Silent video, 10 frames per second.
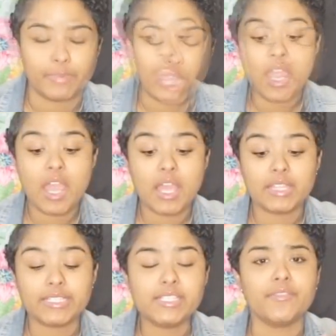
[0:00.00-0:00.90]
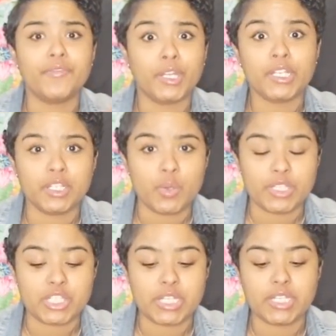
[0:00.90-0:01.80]
block? This is a very good
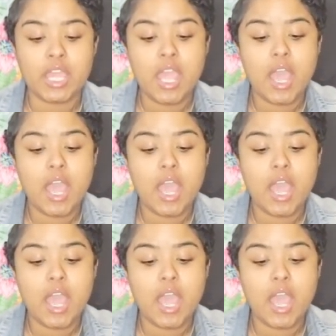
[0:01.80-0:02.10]
question.